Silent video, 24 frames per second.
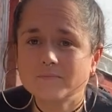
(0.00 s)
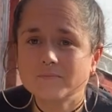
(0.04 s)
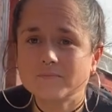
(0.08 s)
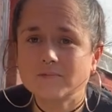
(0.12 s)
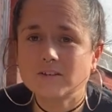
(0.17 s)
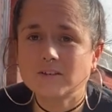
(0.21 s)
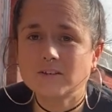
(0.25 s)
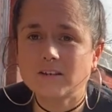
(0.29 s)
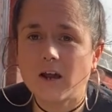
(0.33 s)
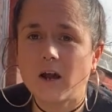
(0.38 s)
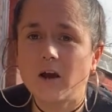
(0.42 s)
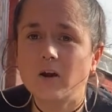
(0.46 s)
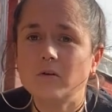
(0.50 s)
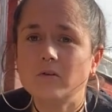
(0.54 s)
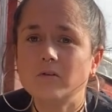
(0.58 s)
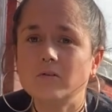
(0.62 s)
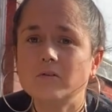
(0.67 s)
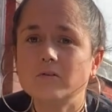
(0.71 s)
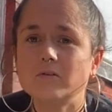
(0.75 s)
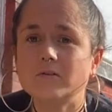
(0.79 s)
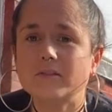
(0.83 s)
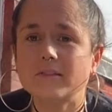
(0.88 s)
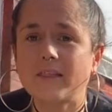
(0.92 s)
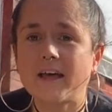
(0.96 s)

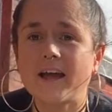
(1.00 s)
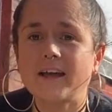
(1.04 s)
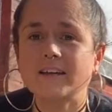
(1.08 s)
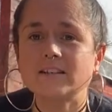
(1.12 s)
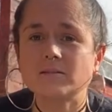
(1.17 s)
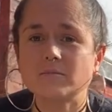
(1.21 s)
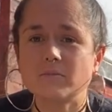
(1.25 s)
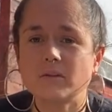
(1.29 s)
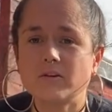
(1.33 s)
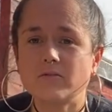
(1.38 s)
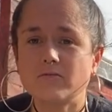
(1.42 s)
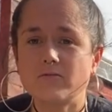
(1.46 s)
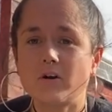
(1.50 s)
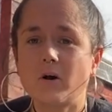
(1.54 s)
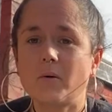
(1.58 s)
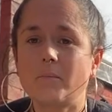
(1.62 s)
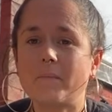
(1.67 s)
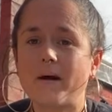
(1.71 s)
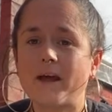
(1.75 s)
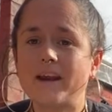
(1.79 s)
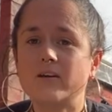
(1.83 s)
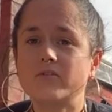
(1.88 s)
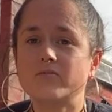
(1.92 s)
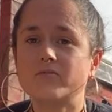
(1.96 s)
So there's some of the real
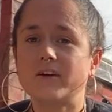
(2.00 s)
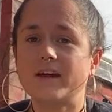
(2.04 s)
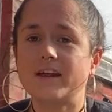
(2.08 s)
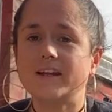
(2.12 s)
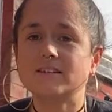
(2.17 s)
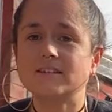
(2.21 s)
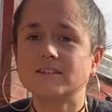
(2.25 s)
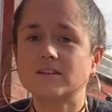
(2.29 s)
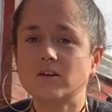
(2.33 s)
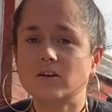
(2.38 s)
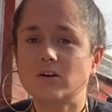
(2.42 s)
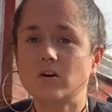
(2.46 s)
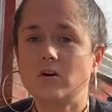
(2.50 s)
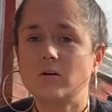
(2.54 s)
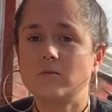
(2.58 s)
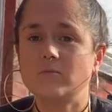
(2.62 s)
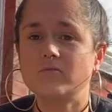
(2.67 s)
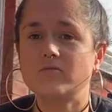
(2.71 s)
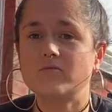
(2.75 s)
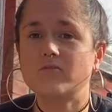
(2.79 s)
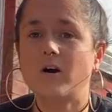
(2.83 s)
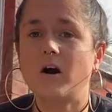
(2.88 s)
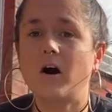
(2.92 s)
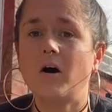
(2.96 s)
benefits that come
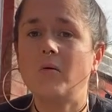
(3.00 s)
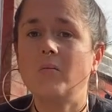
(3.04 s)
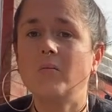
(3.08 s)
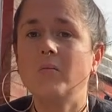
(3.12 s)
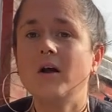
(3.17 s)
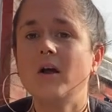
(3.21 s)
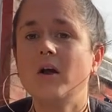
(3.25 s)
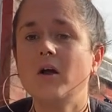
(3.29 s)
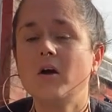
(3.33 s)
from